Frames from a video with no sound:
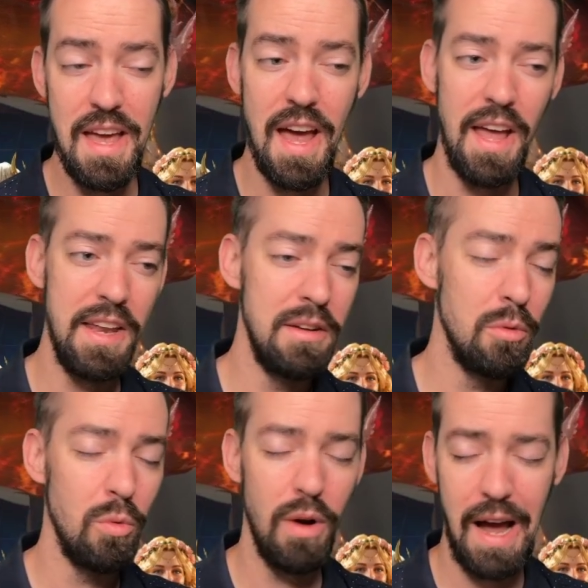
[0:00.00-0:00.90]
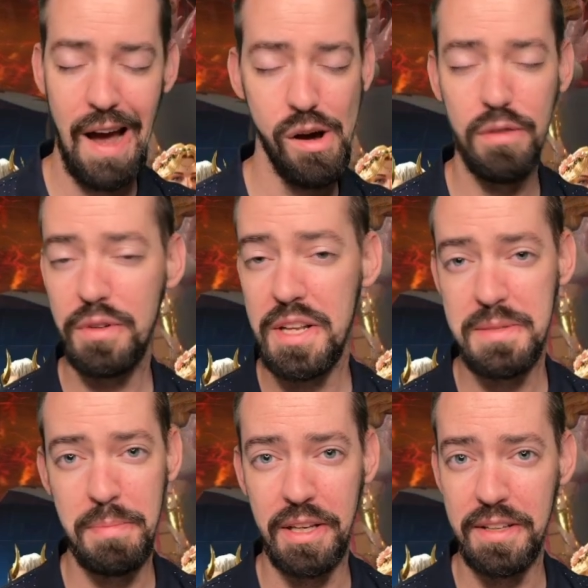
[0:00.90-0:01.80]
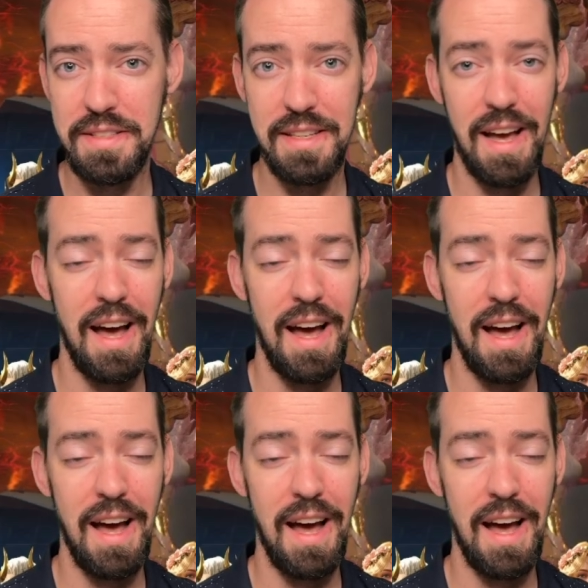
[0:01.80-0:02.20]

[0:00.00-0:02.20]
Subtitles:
And however it's built,